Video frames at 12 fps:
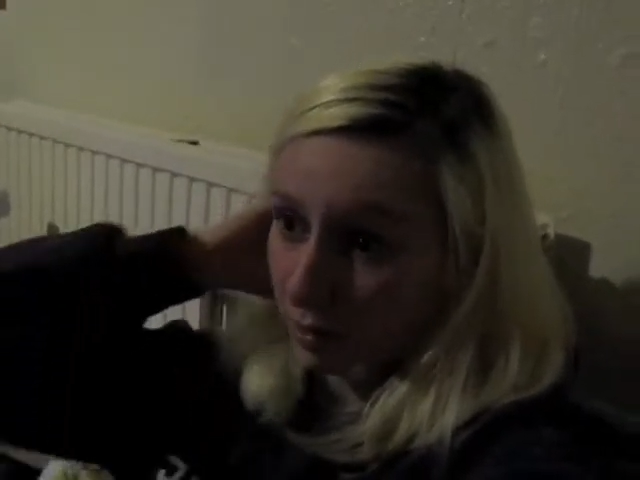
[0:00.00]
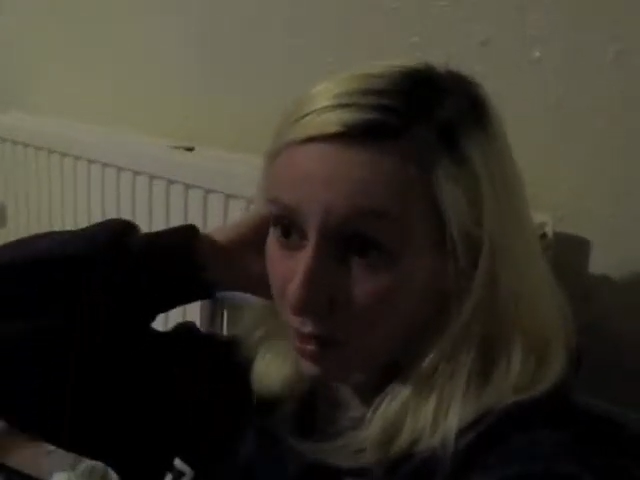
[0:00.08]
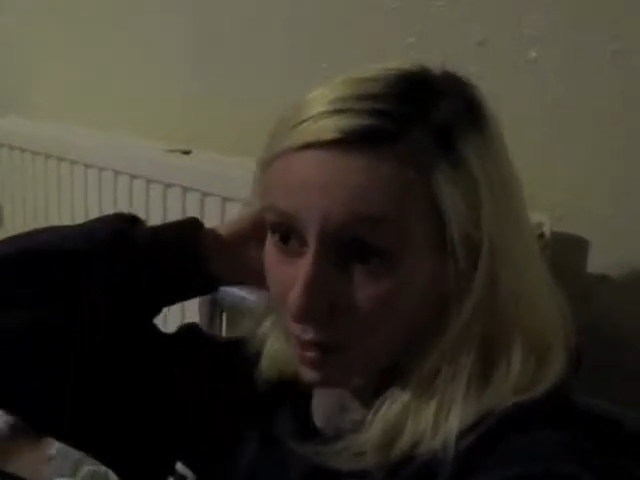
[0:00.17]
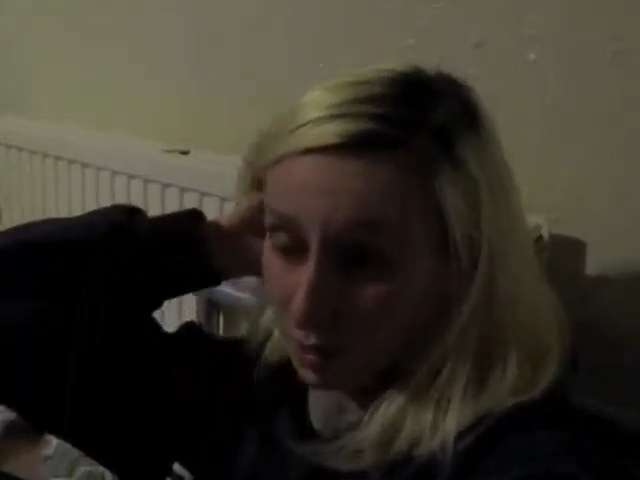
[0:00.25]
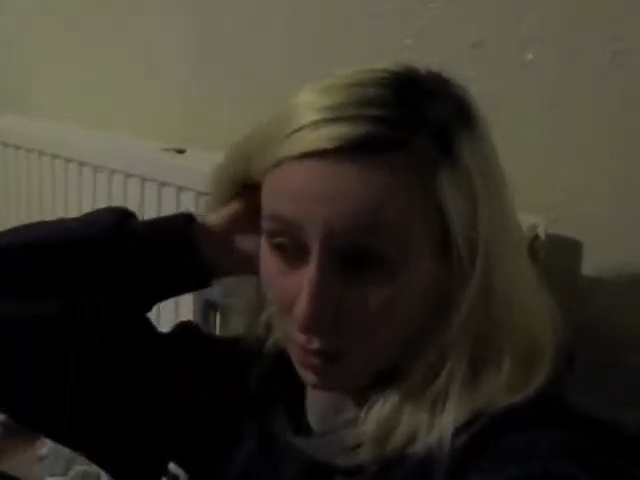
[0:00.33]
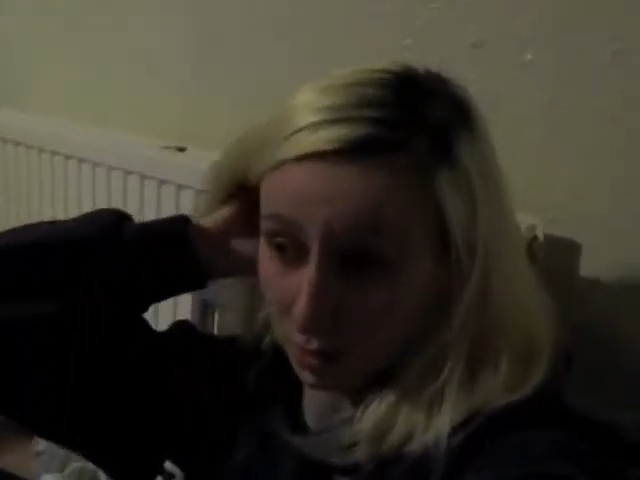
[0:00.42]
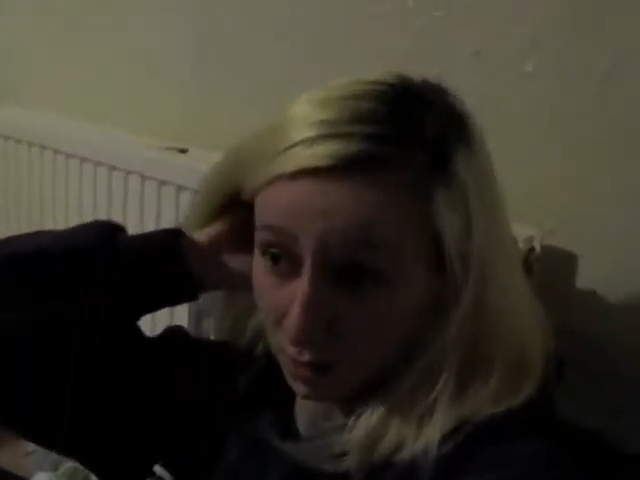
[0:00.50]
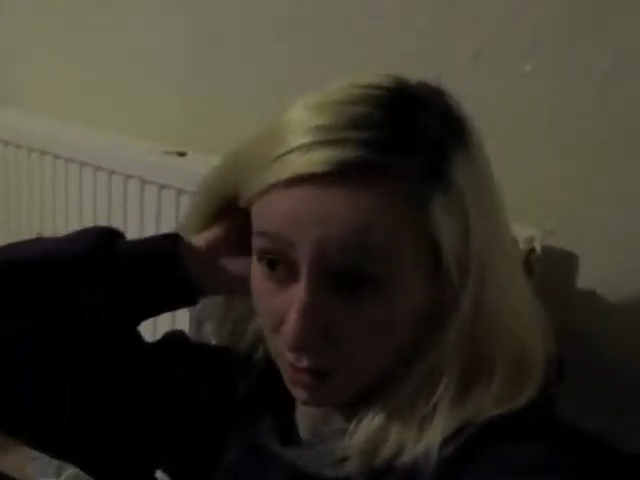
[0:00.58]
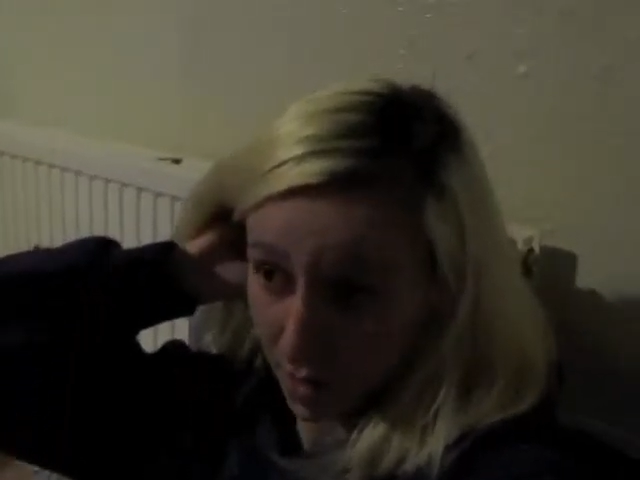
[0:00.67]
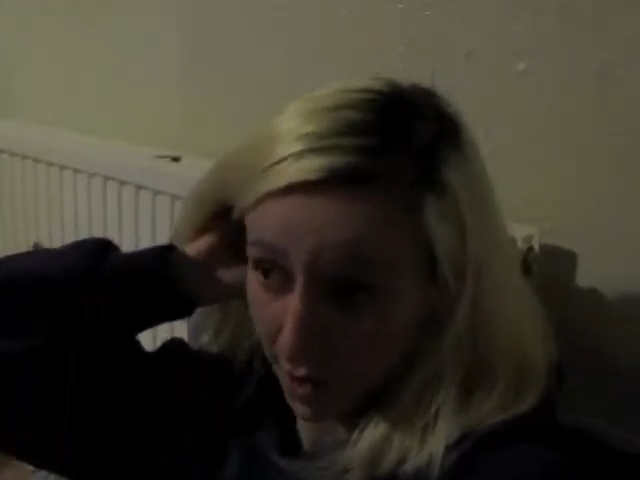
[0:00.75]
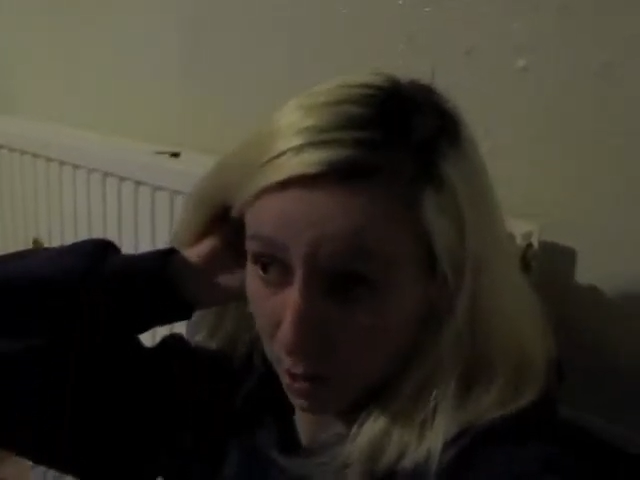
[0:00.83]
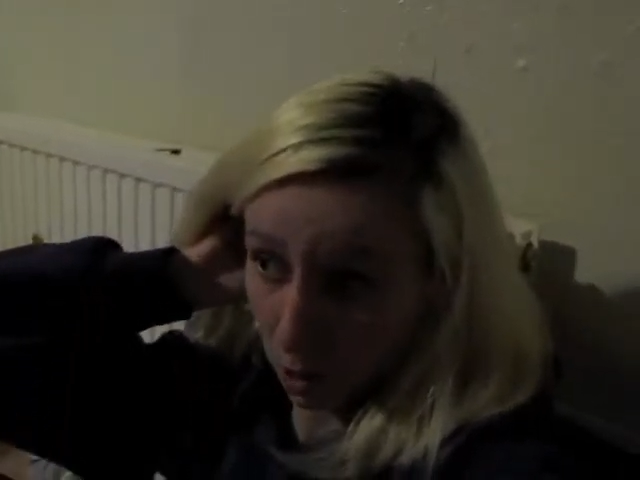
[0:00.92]
it
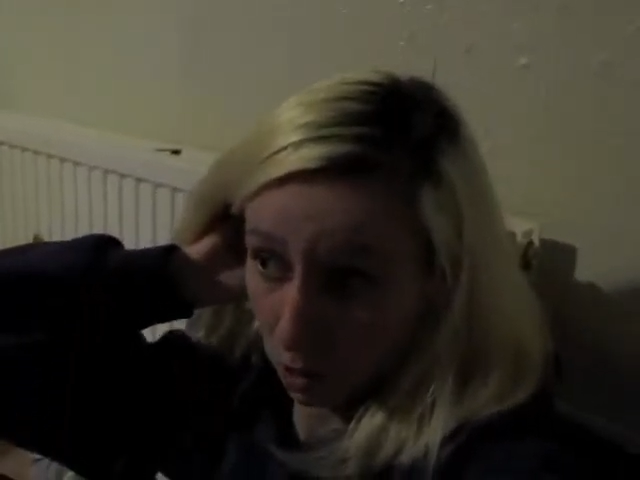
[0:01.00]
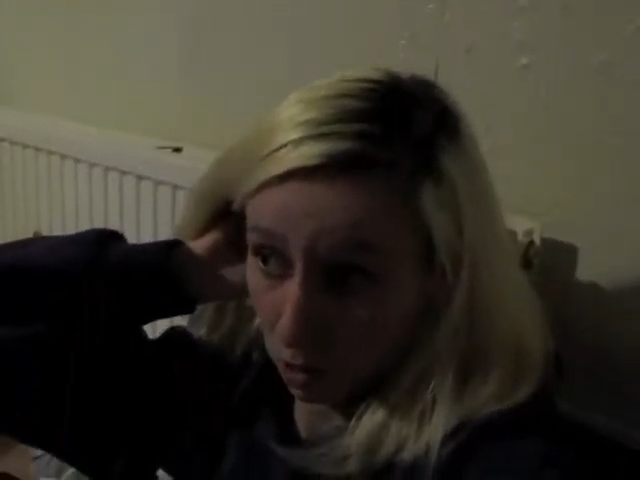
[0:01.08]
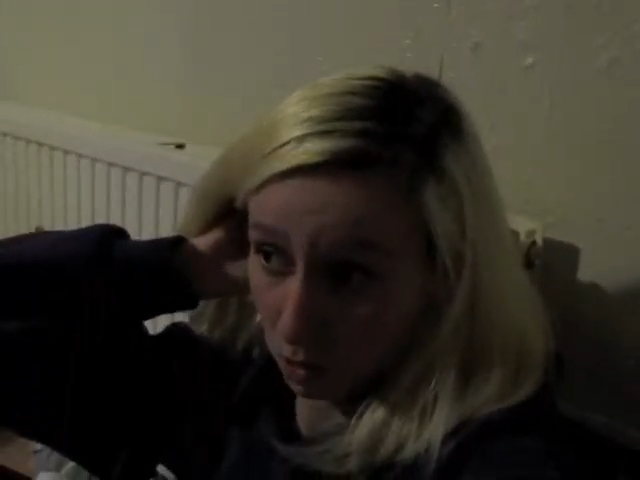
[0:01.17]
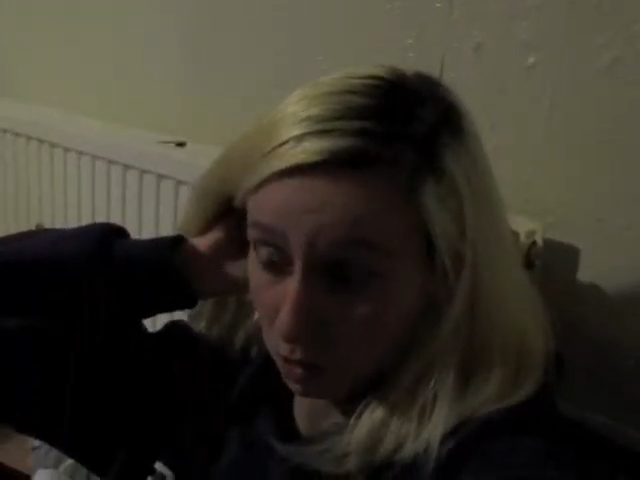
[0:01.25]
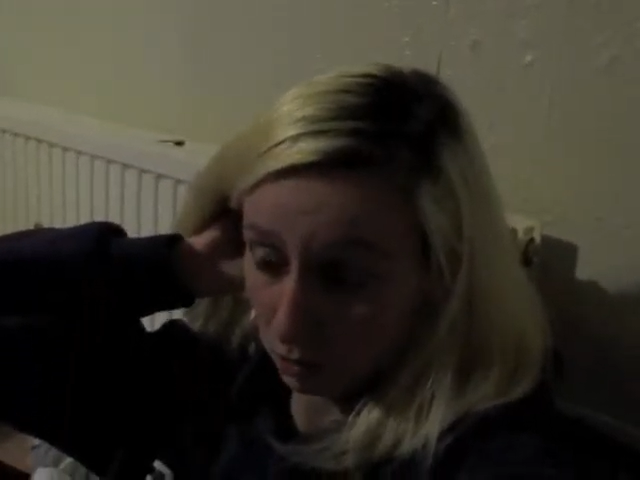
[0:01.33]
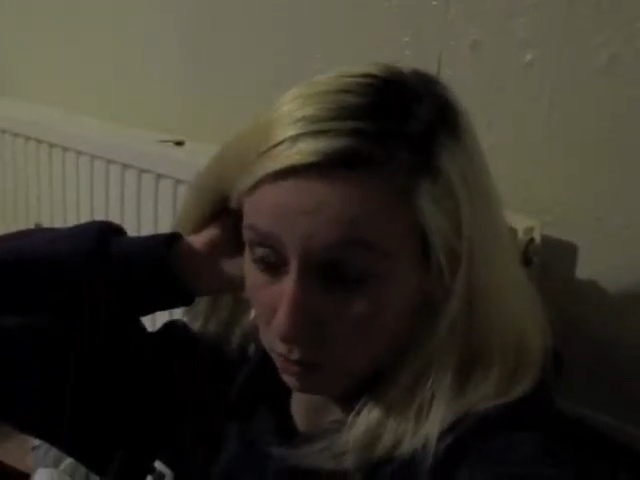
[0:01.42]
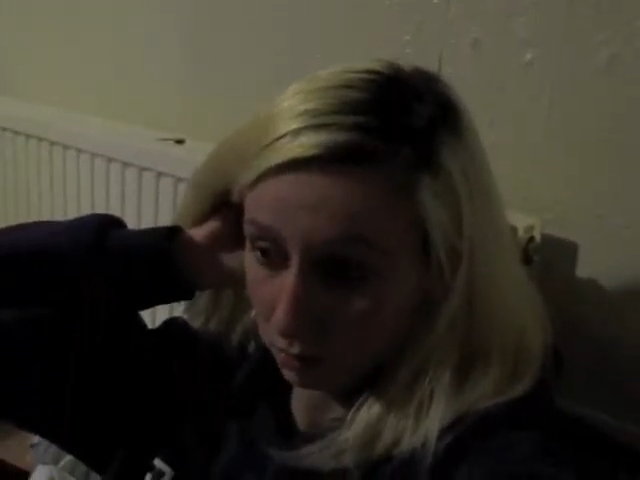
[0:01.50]
at all